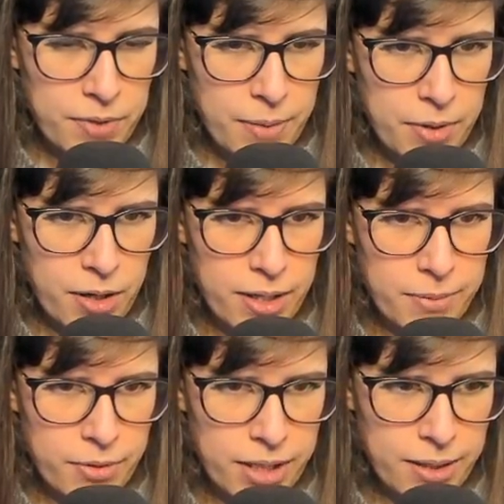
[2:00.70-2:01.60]
I'm alright.
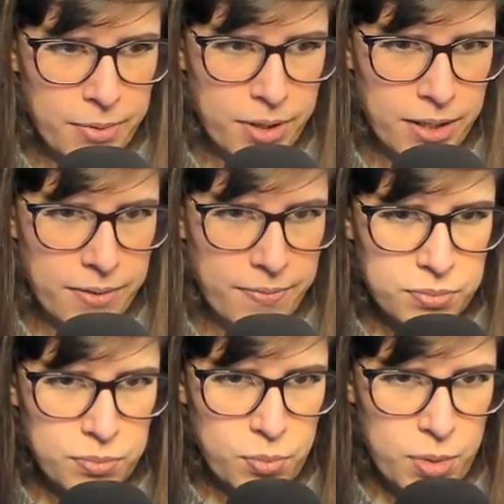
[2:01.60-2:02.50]
I'm okay.
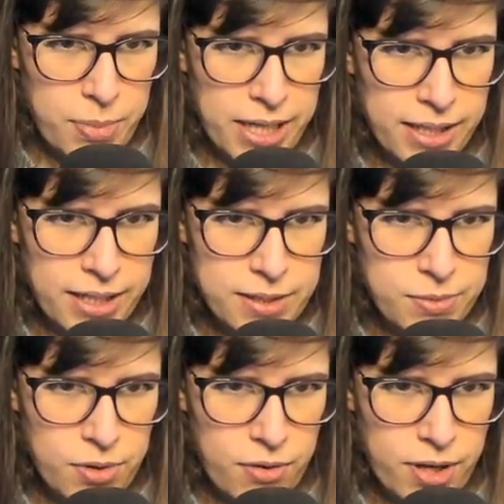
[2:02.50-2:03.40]
We're badass.
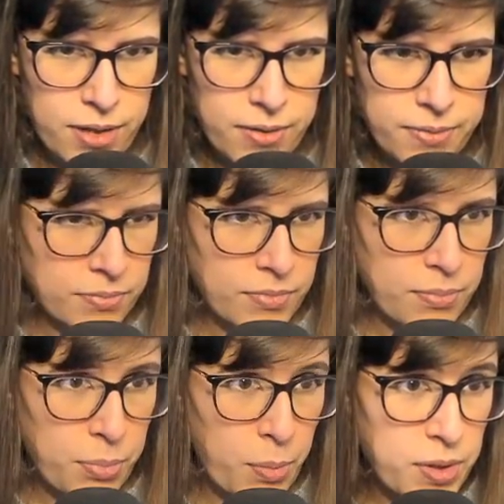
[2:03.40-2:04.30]
We're alright.
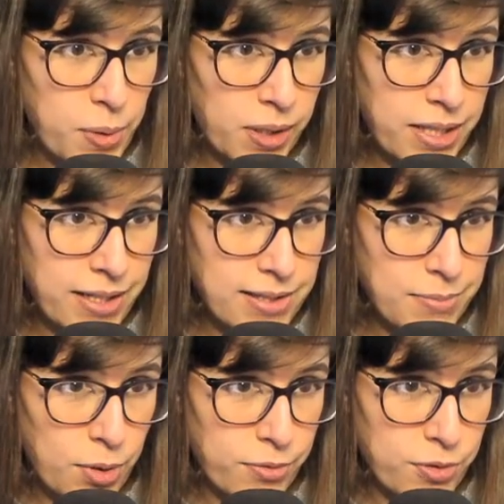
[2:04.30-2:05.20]
But we will eat
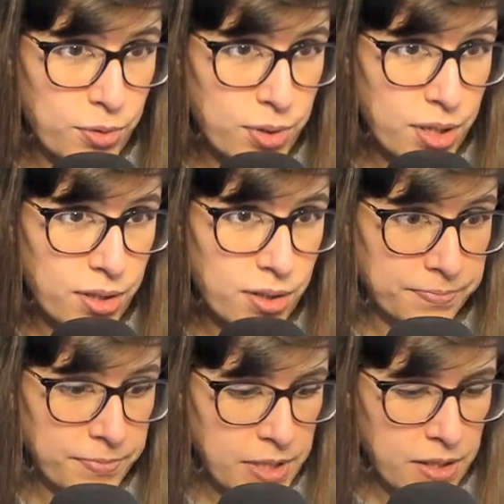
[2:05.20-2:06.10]
some more food.
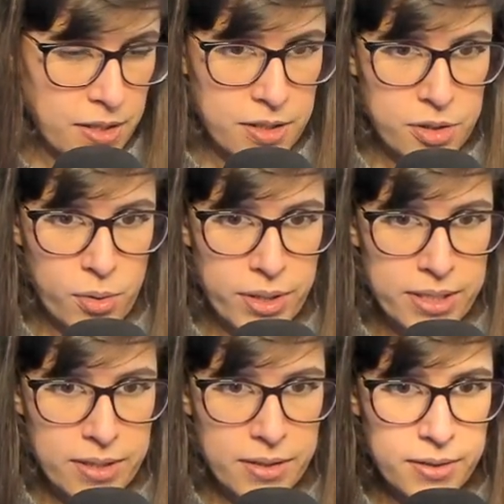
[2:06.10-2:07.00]

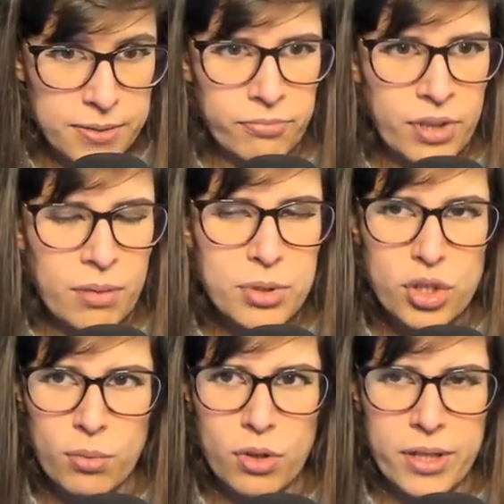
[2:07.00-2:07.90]
Sorted. But
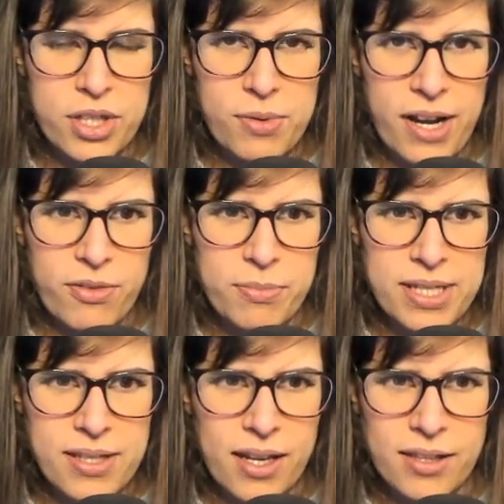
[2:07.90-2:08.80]
don't worry. You haven't
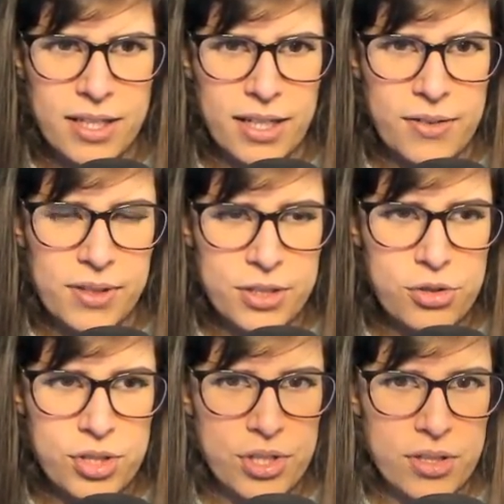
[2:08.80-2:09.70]
missed anything. I've
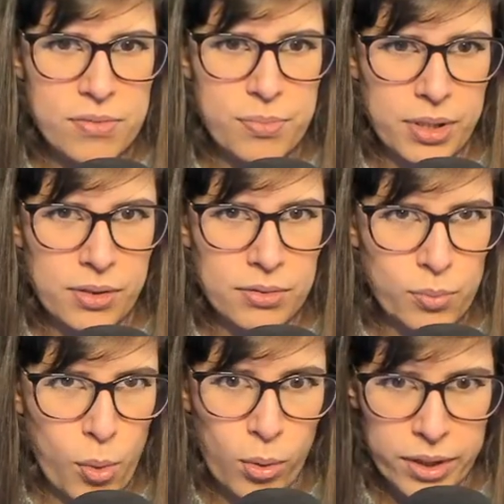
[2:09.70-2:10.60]
literally just been
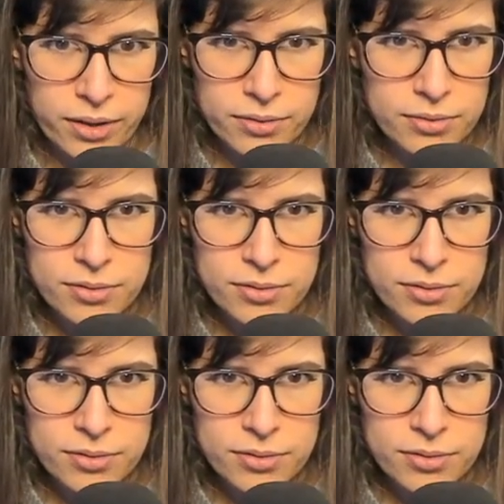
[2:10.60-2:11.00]
walking.